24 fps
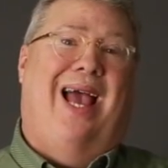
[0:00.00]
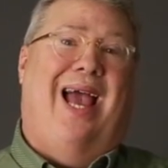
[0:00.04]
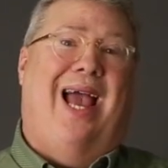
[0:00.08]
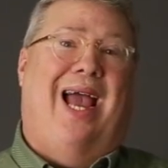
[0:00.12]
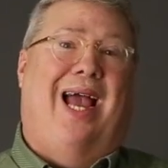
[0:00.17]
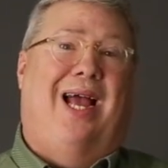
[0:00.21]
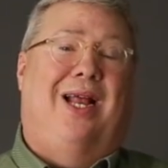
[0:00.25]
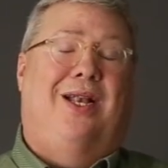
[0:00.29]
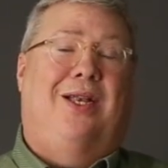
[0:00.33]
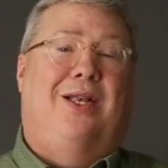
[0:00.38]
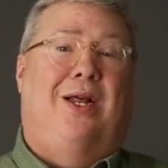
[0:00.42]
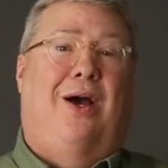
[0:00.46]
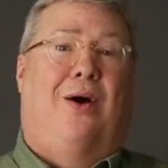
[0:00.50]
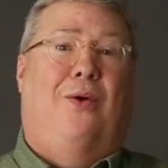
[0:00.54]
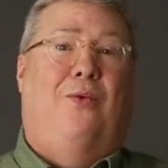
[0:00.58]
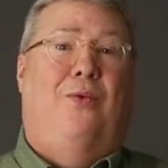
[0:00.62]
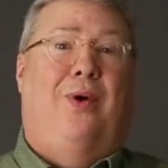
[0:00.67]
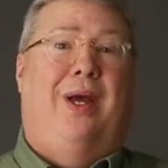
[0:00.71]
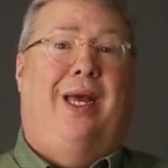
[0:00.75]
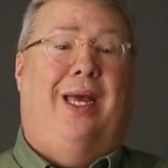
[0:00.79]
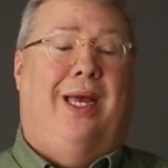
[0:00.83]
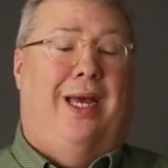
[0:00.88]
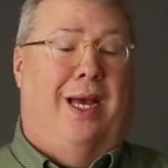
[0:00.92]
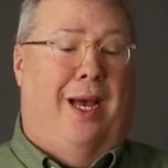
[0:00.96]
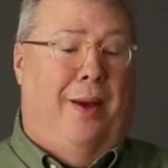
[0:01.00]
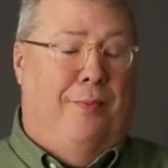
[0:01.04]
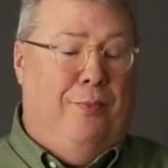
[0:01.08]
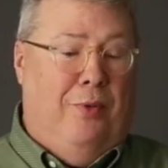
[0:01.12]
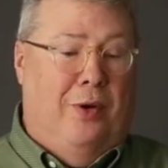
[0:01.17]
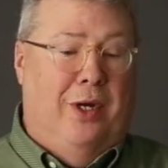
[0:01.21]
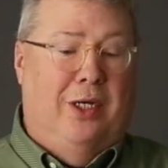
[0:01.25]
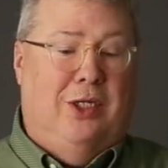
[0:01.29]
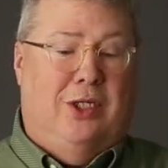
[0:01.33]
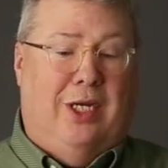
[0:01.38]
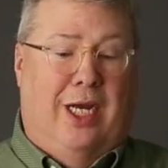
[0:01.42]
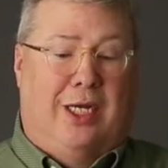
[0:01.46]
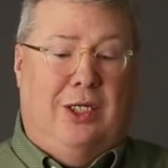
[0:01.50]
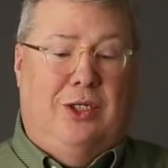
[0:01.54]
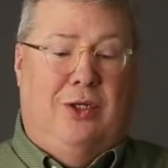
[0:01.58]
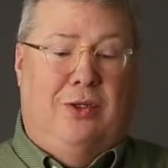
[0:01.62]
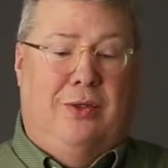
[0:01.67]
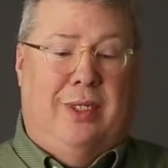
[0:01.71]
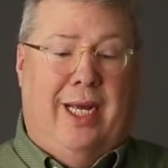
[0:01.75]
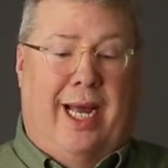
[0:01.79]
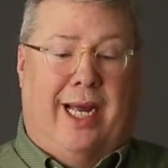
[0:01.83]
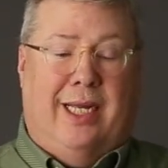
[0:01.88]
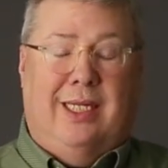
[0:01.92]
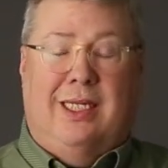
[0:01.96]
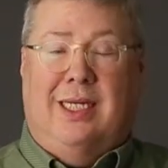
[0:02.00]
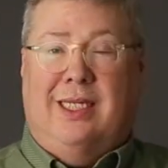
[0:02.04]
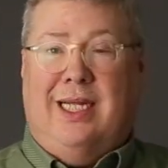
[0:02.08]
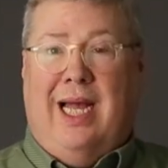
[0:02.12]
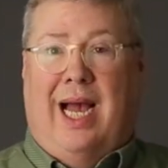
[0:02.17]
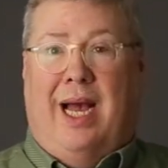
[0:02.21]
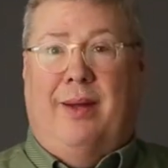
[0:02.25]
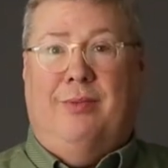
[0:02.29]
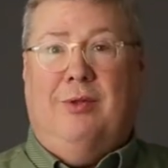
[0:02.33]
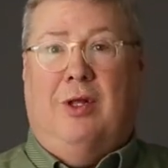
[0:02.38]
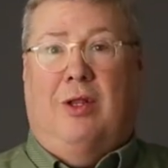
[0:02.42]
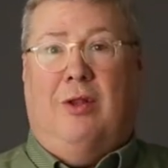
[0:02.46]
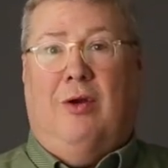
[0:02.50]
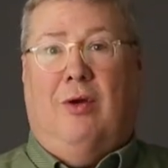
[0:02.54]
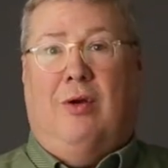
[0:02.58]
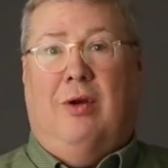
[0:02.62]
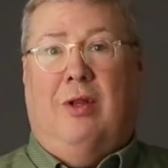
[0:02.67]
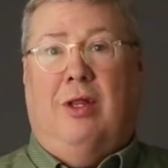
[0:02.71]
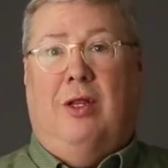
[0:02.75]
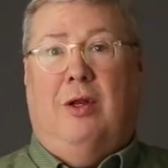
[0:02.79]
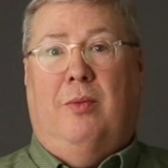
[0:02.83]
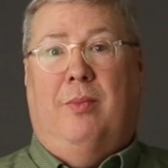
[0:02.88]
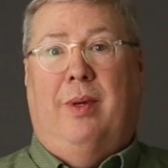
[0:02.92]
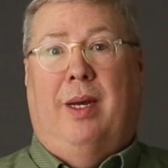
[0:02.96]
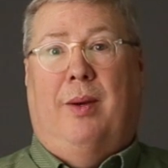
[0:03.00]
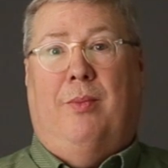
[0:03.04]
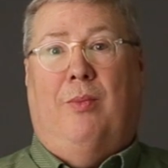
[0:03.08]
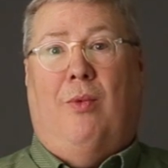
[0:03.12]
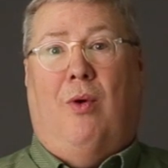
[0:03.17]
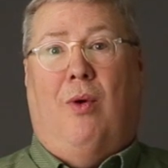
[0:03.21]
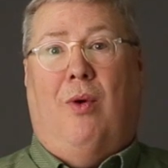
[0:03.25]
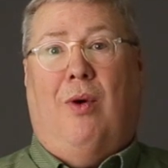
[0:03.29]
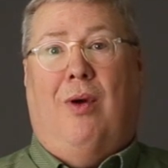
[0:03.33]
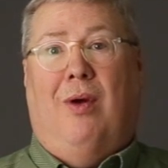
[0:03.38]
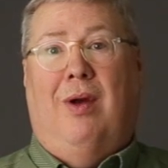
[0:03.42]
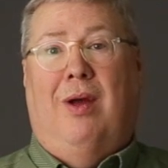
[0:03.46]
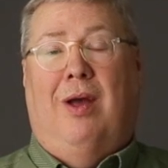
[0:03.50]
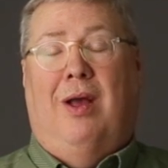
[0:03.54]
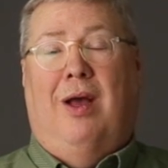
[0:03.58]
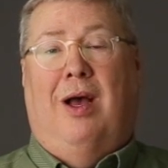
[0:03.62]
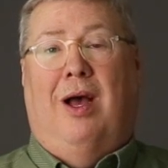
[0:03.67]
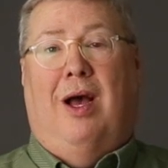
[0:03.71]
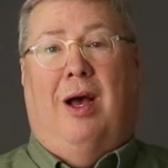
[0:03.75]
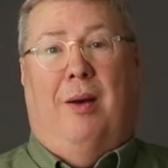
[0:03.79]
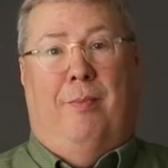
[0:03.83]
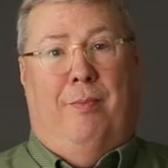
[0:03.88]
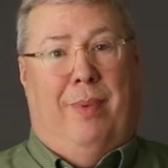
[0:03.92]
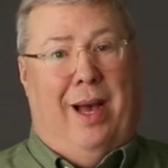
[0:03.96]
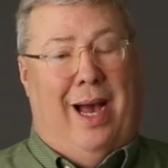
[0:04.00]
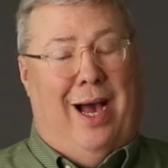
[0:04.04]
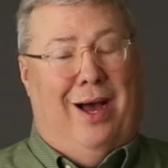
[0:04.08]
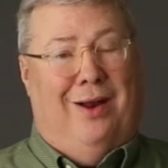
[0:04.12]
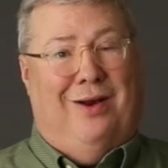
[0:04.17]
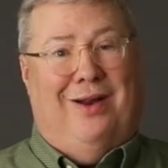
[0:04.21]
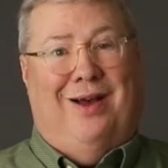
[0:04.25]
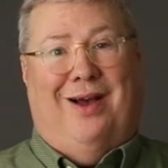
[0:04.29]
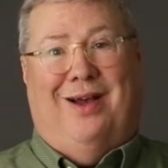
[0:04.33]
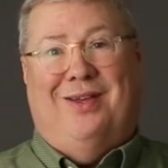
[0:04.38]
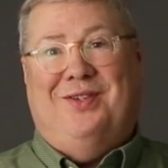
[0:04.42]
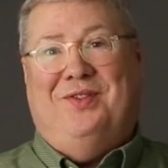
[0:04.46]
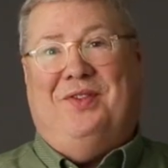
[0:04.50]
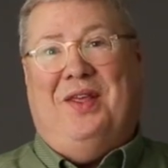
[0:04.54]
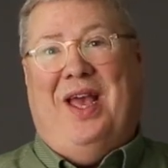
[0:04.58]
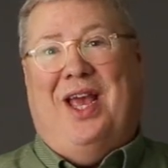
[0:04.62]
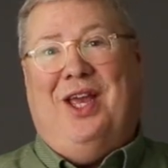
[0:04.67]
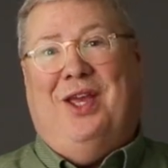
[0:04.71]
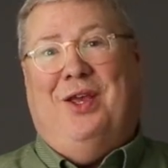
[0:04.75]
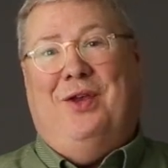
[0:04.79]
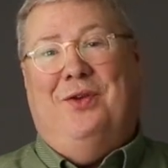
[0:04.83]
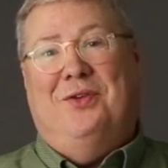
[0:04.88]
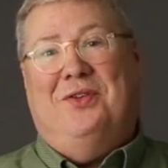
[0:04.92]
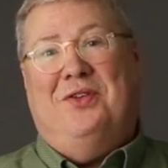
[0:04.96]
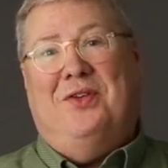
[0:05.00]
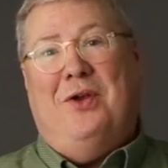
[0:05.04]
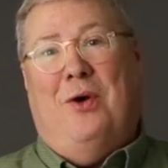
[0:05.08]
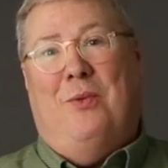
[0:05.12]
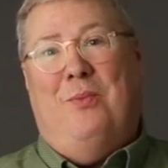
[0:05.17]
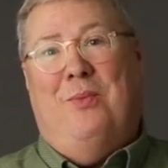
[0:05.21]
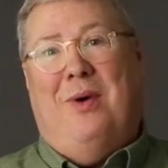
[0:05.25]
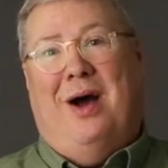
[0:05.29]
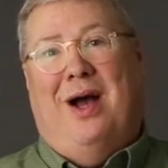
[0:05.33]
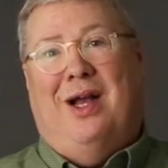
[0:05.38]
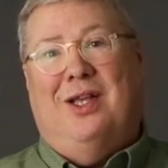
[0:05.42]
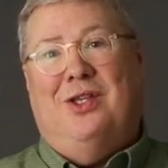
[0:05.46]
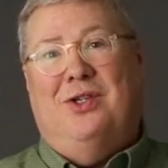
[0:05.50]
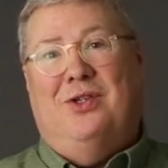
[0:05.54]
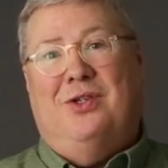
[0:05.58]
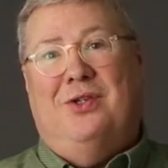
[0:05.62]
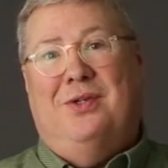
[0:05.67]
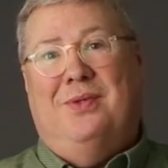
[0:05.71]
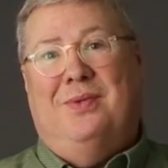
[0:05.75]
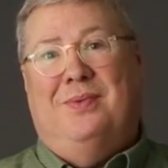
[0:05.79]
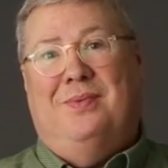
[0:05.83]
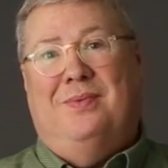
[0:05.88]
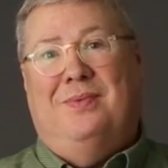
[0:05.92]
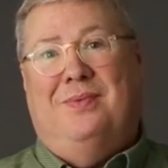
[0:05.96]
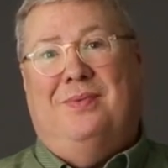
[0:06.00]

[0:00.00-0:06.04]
and we appreciate you taking the time to learn a little bit more about us. Thank you so much.